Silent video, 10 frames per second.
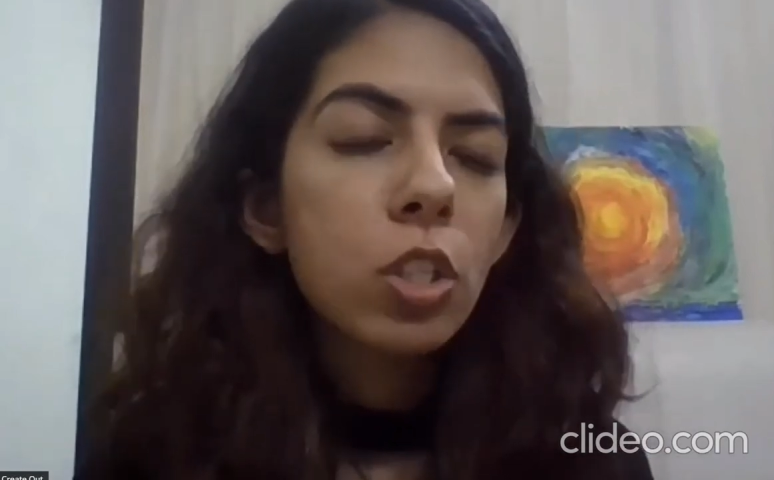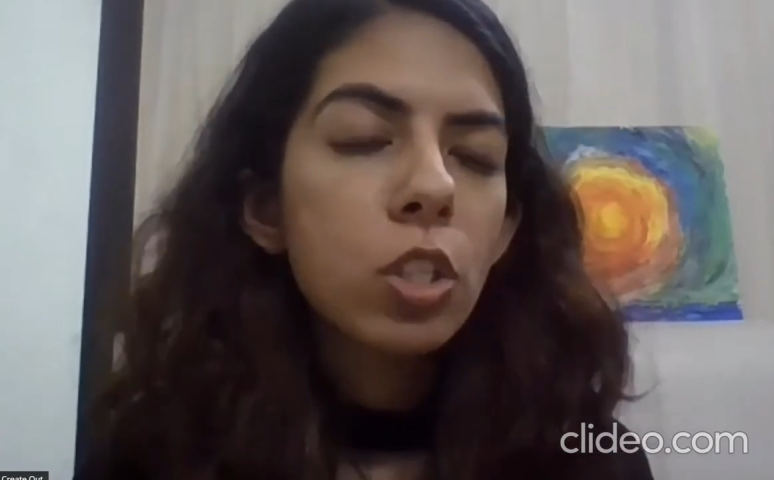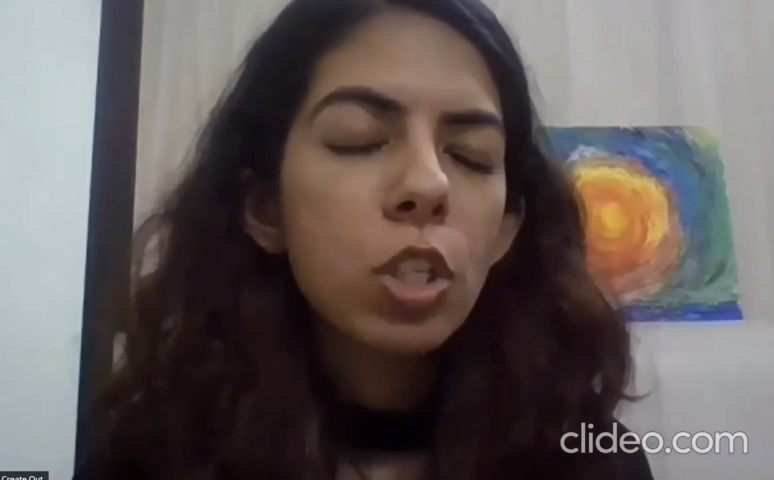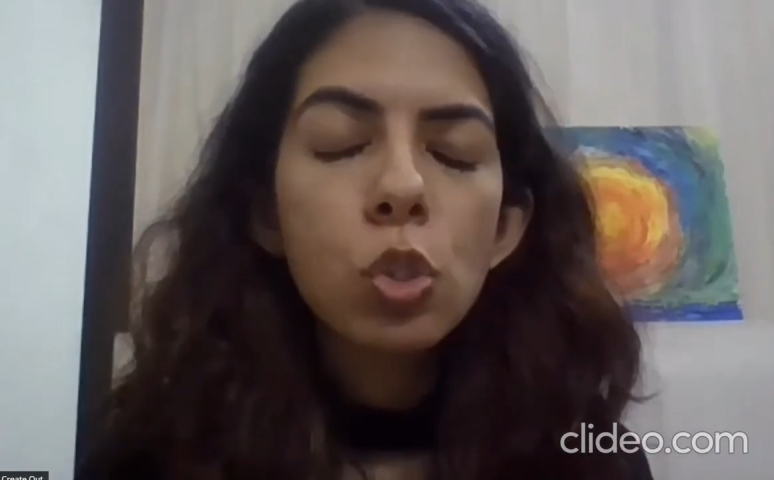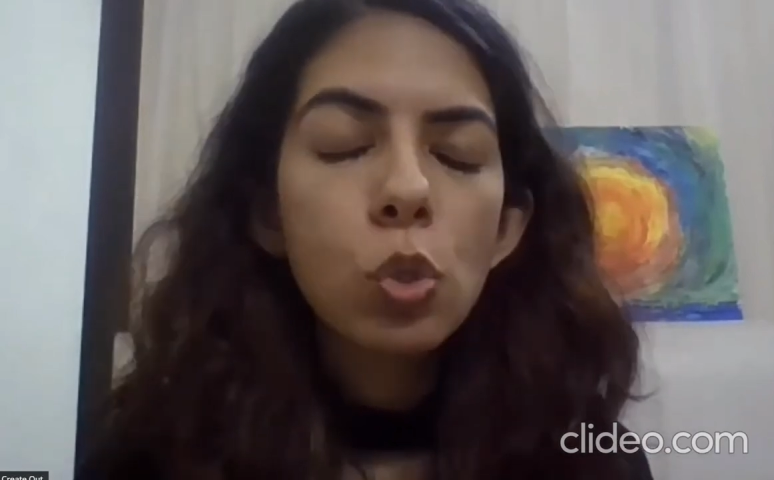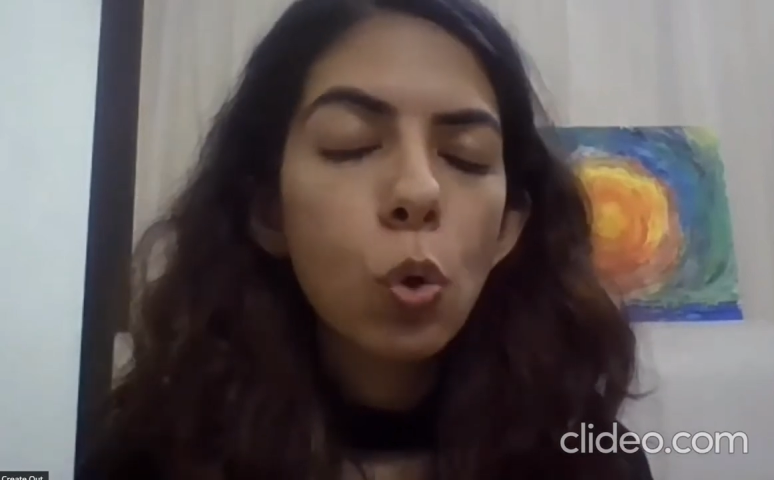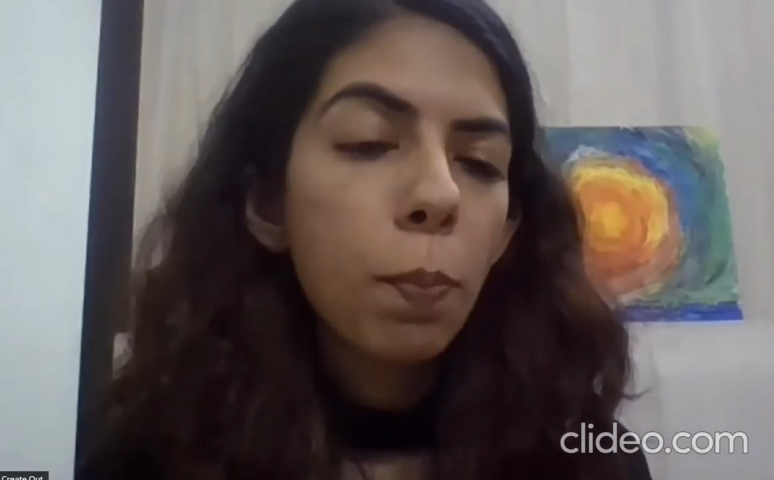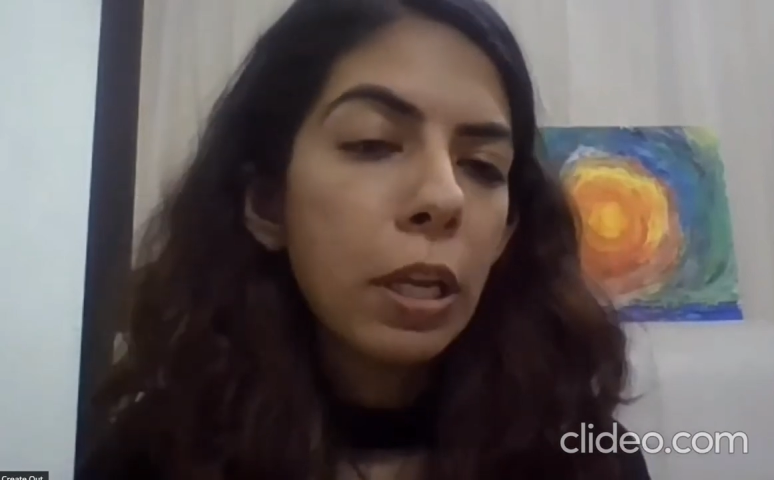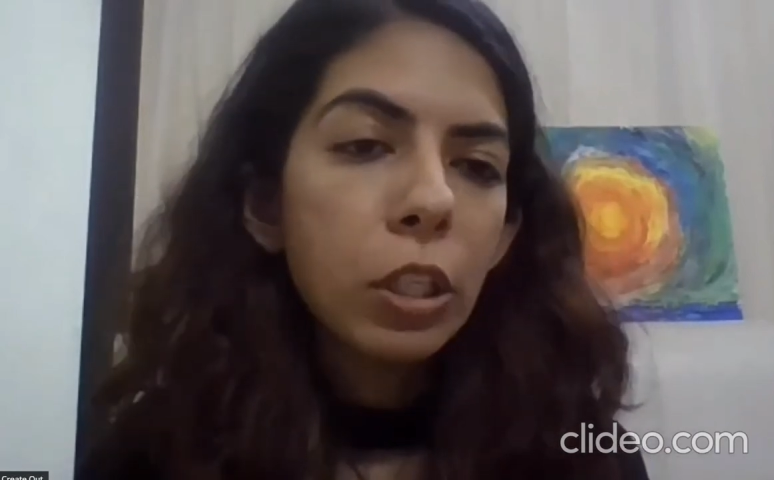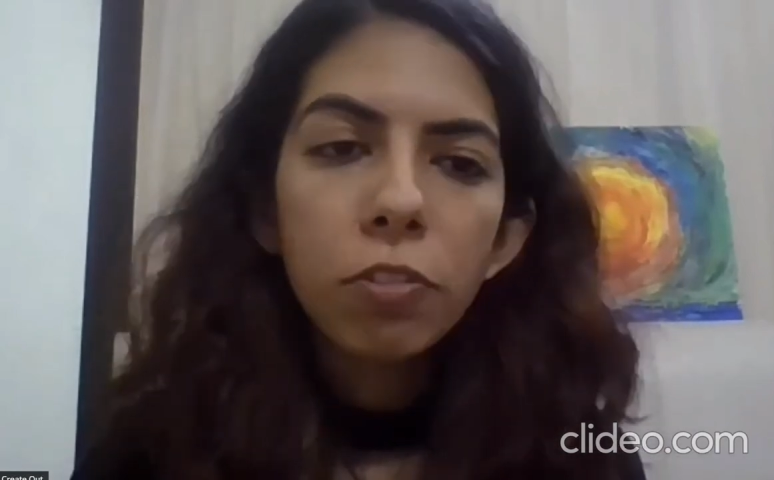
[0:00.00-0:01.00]
there's just so
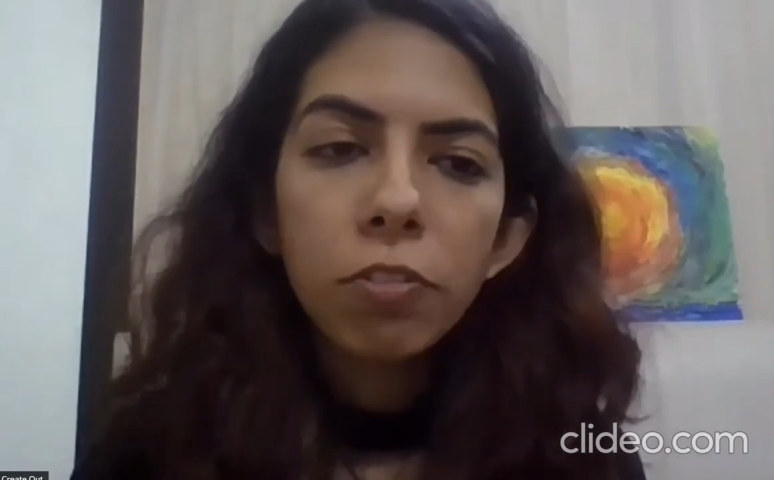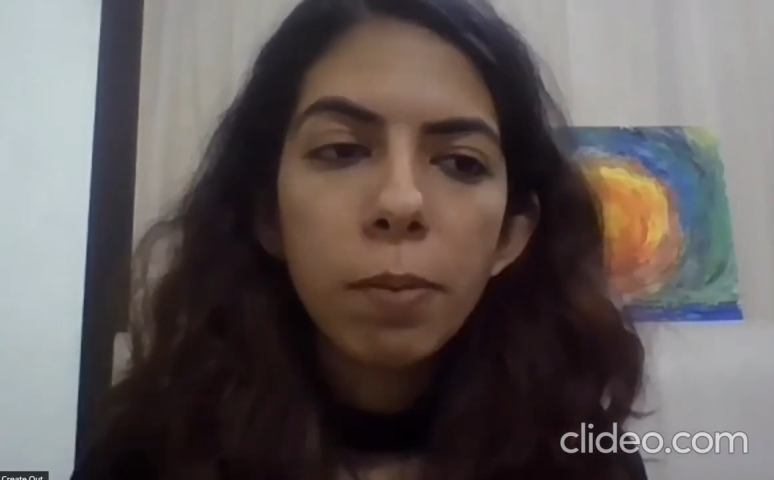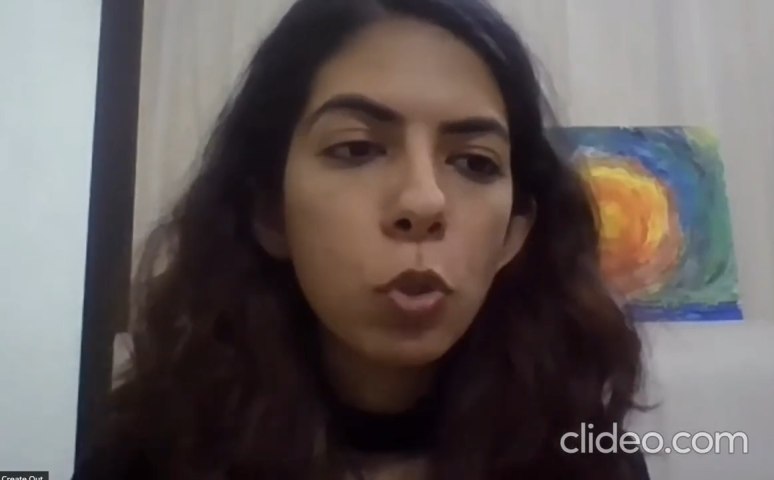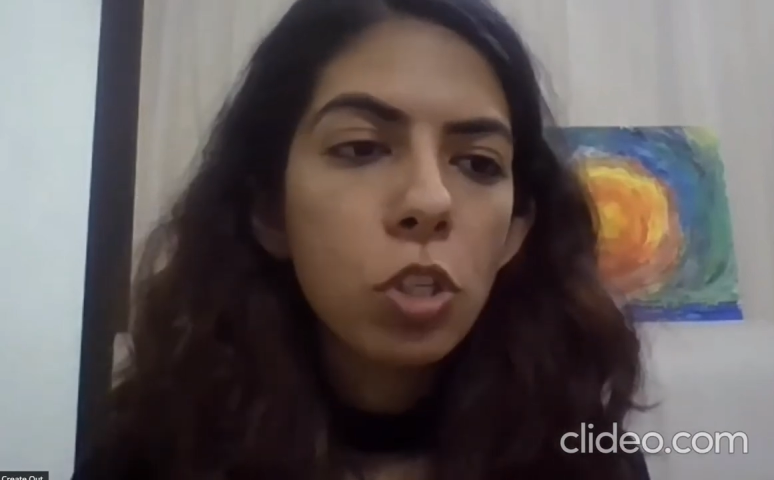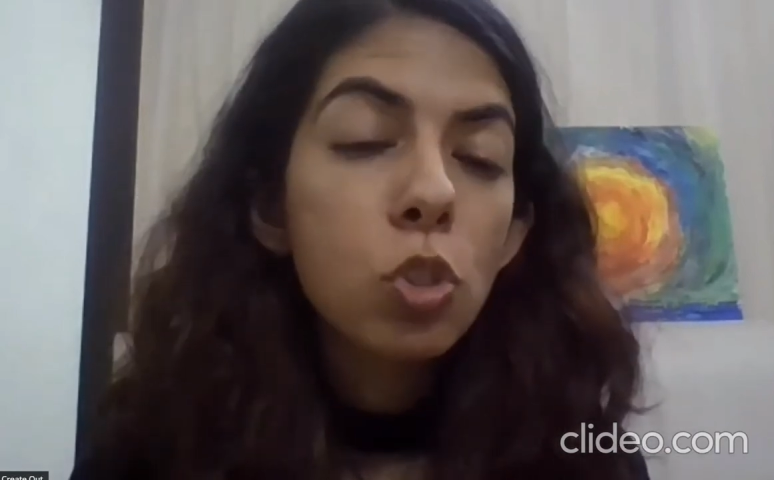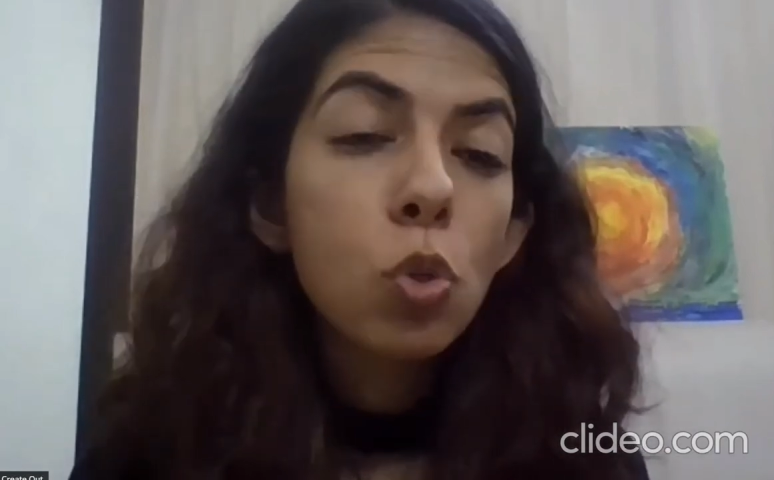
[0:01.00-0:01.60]
many of them doing